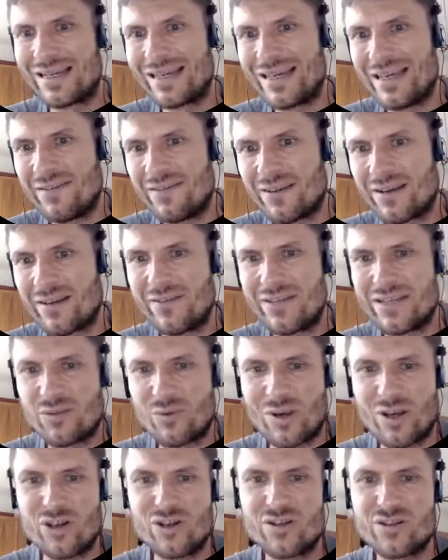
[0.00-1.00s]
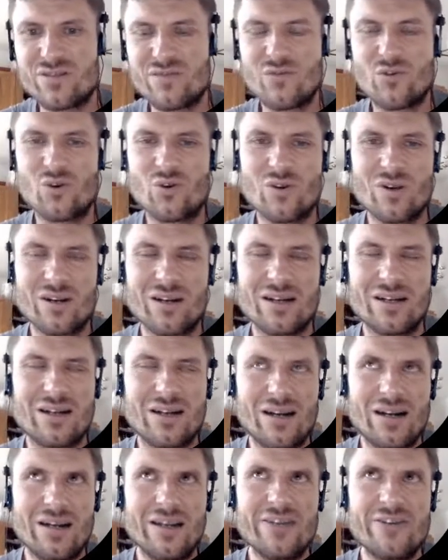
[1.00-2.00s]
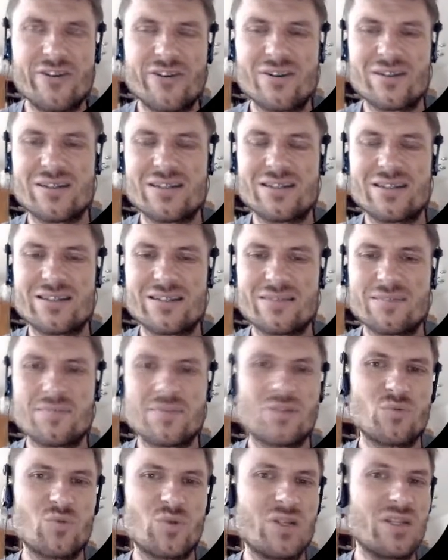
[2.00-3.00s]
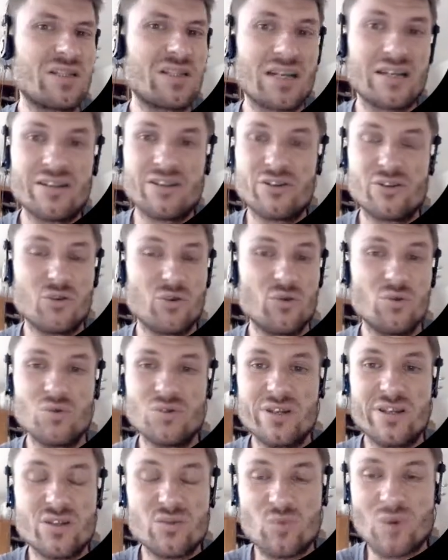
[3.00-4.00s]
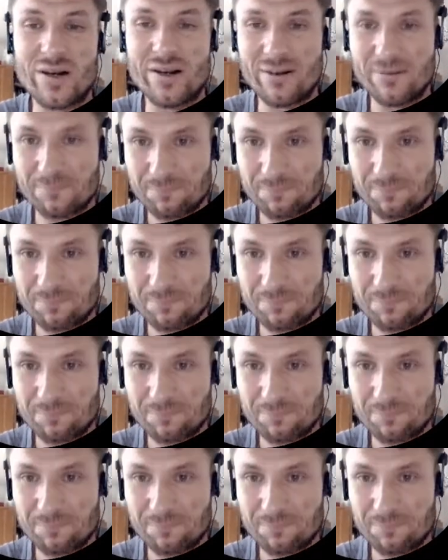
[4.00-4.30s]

Even if this equation is for linear systems, we decided to use this one.